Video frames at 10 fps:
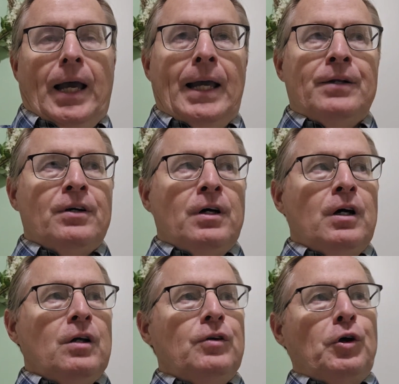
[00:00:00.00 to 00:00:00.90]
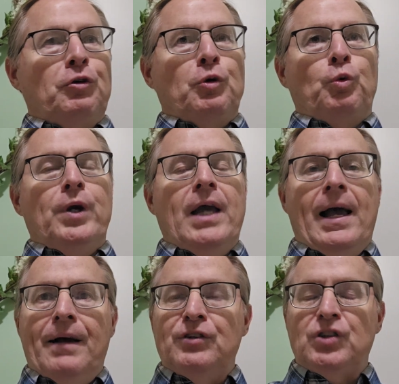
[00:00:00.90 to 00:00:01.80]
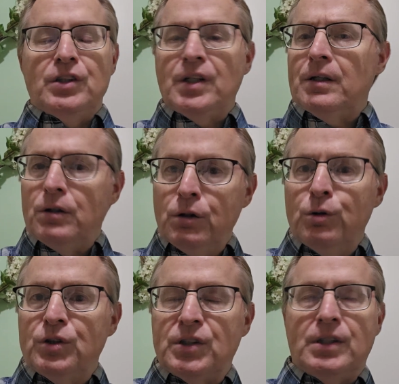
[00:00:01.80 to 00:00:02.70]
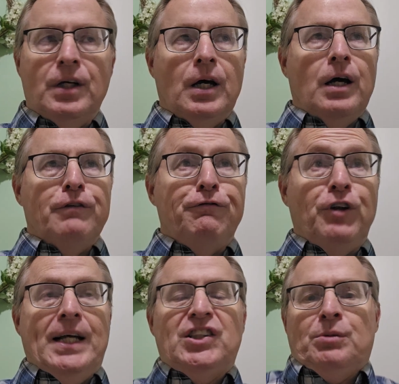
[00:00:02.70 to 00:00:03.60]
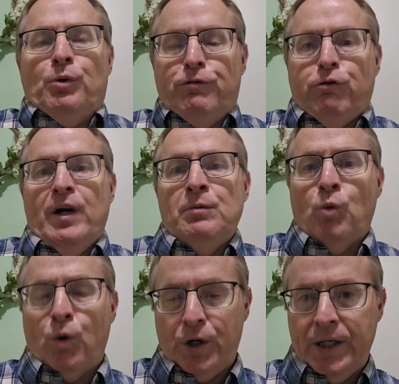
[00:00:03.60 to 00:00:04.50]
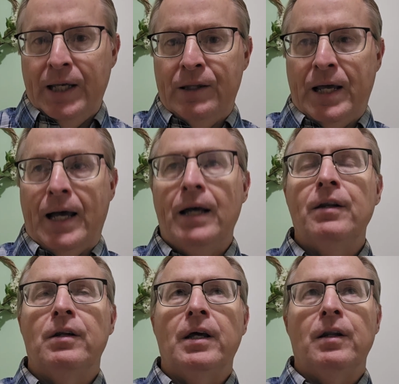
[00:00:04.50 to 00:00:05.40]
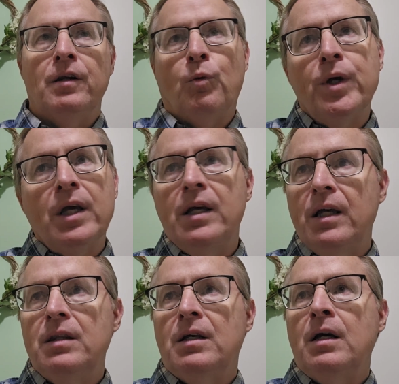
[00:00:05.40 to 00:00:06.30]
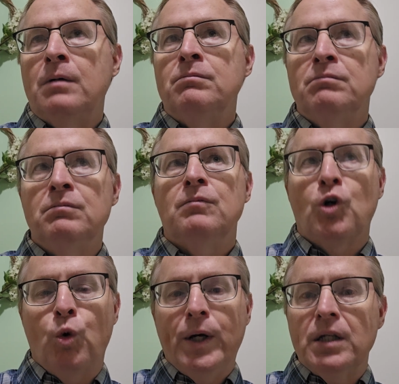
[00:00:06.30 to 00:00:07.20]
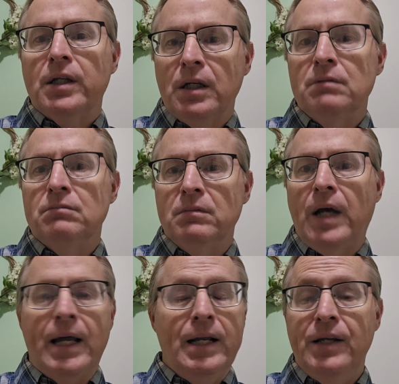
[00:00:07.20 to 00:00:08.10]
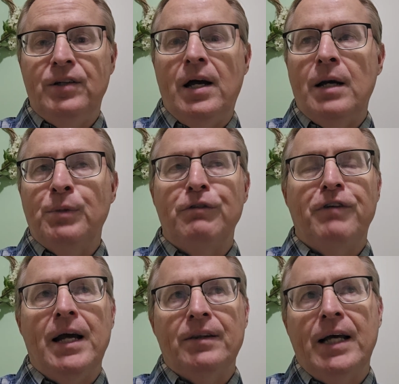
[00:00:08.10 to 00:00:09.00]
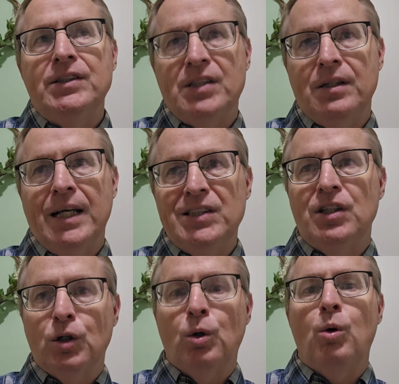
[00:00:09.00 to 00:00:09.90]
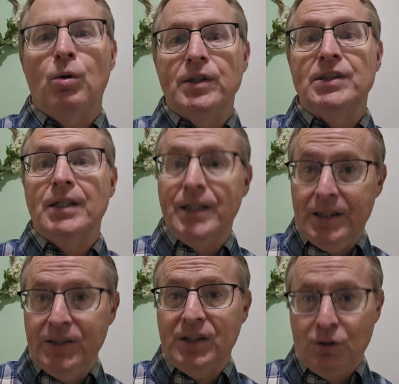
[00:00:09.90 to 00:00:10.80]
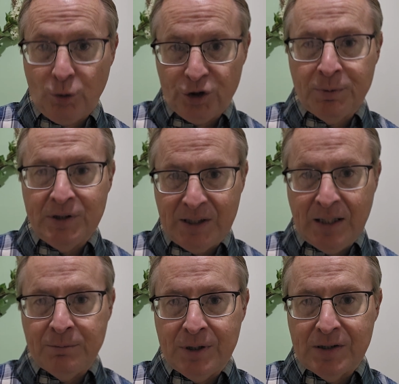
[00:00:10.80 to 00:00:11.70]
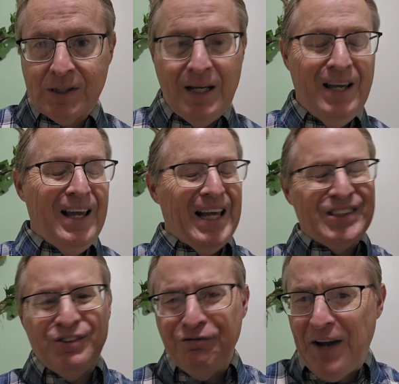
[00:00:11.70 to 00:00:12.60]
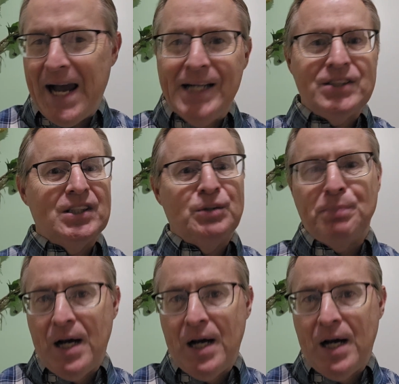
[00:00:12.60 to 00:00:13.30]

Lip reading: And we have such a loose, flexible framework in that we can get them quickly at any time. In fact, that's the goal, is to get these endorsement statements as fast as